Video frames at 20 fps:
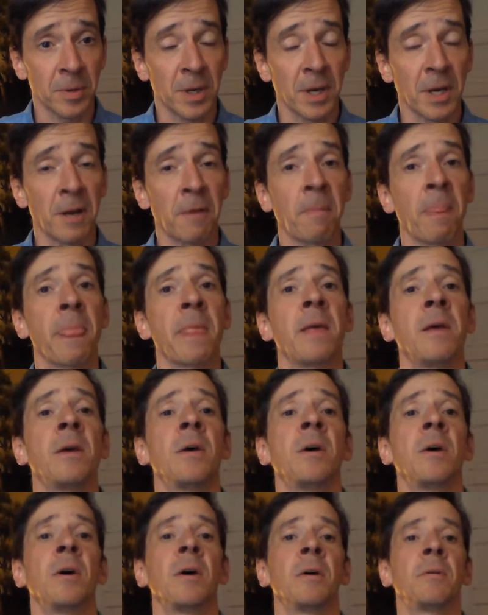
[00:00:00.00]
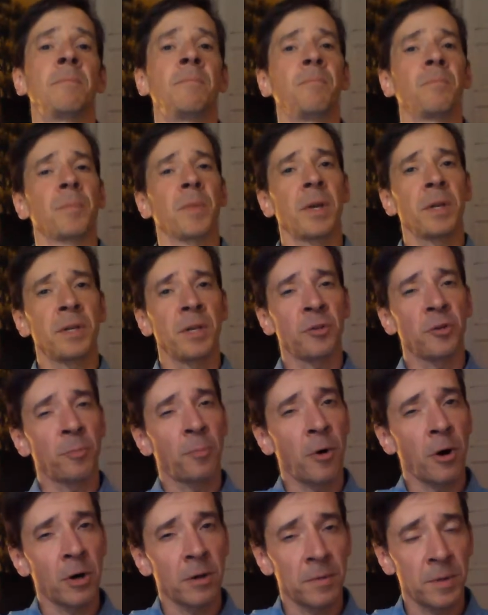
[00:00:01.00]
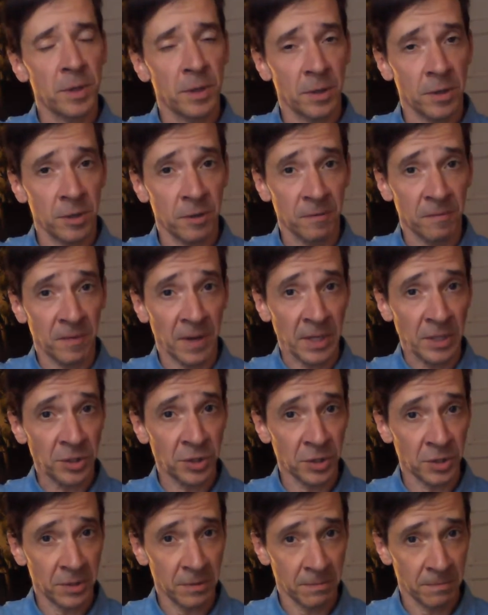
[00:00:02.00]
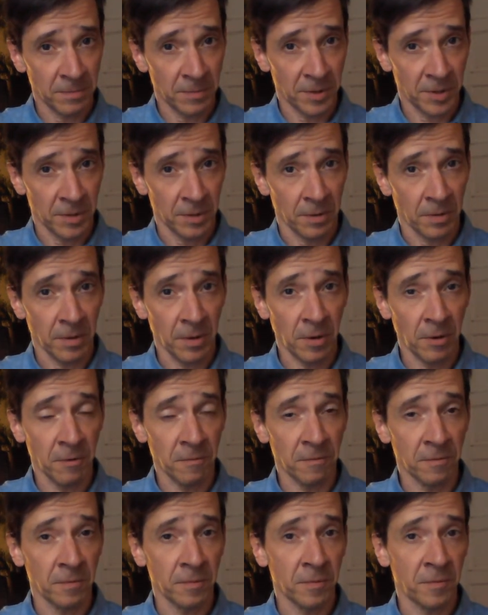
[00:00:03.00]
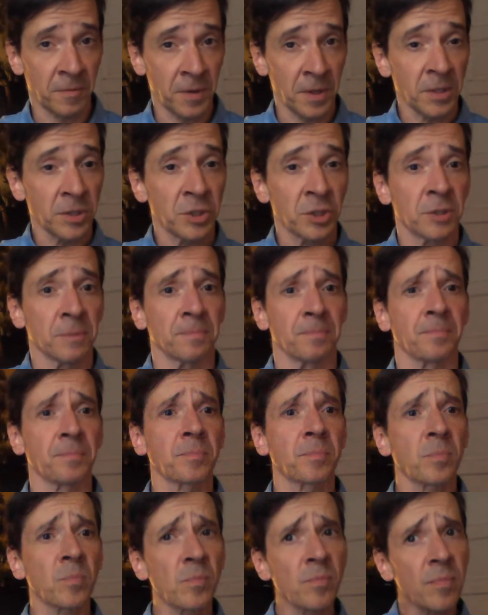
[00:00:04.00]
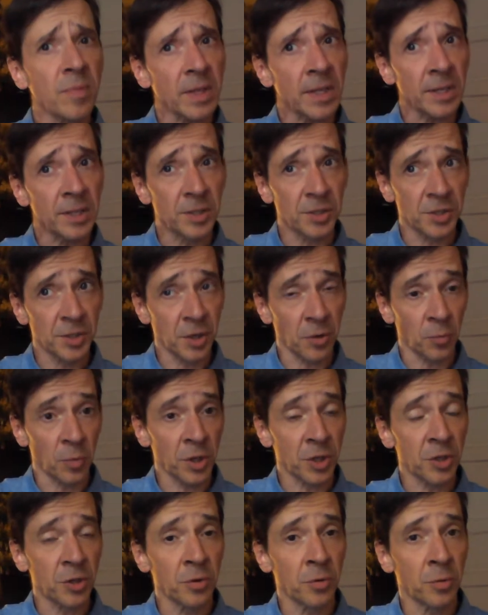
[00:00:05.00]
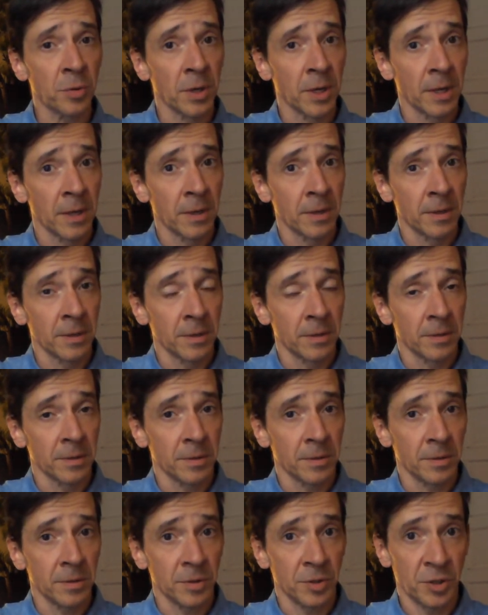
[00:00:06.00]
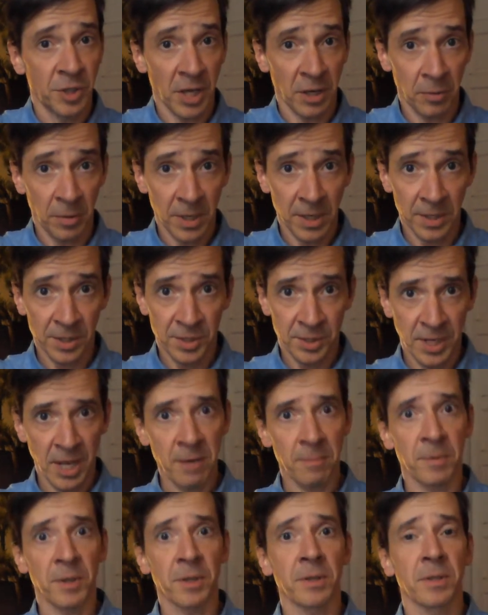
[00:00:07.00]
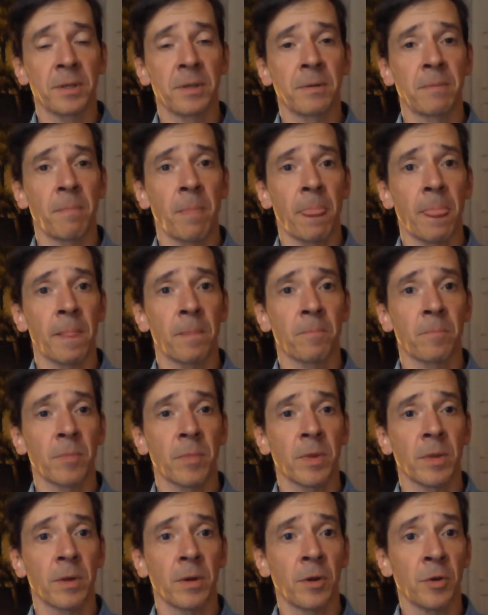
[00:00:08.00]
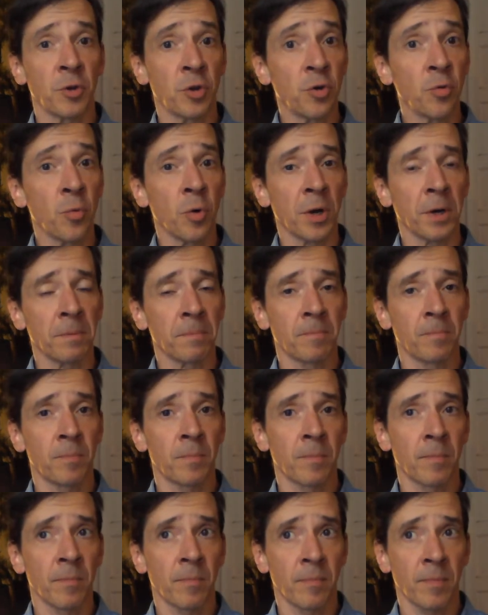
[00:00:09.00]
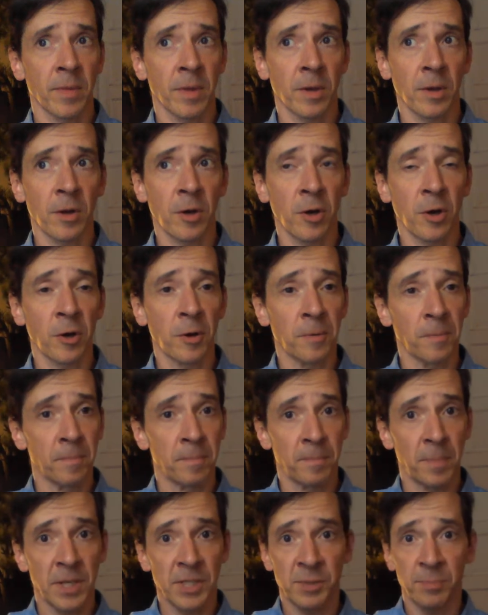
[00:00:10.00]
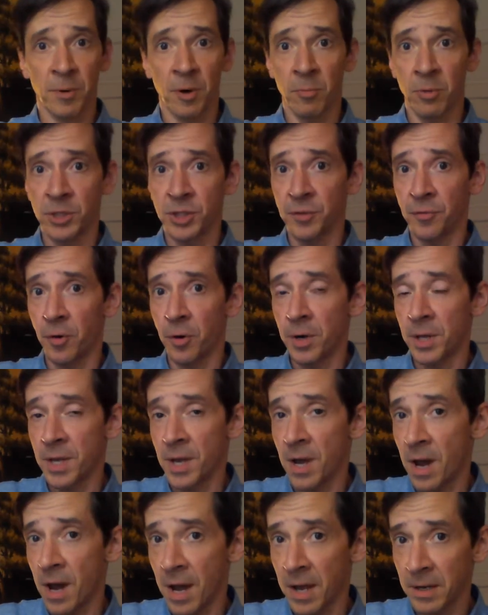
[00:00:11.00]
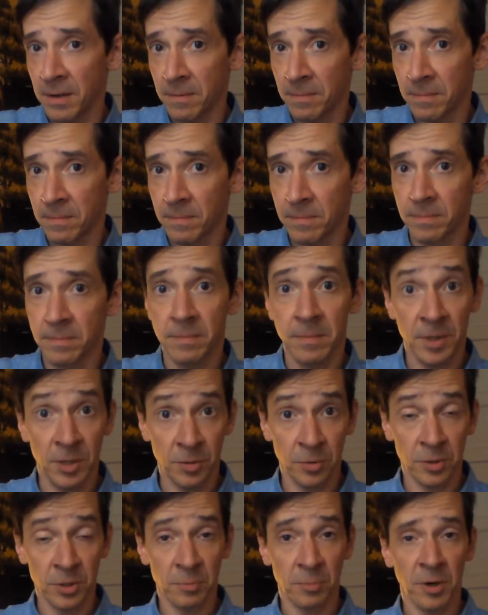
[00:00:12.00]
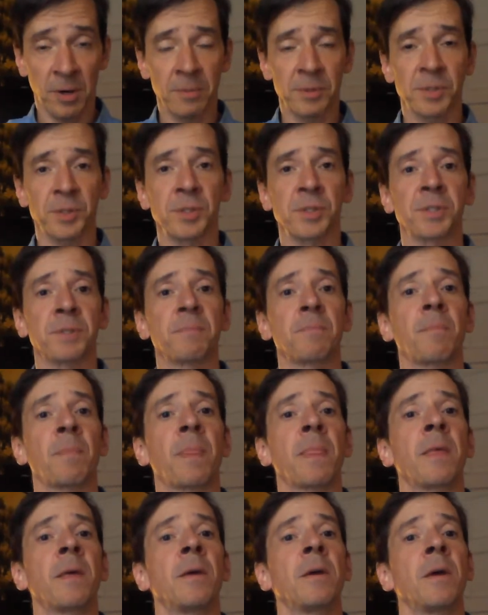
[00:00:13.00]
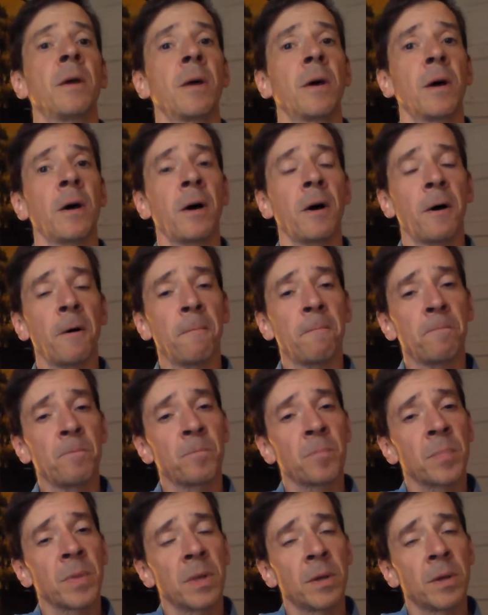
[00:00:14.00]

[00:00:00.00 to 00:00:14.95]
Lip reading: Okay. Another part of the conventions of Fitch is that when you generate a statement, a new one, based upon what you've already got, including the premises, and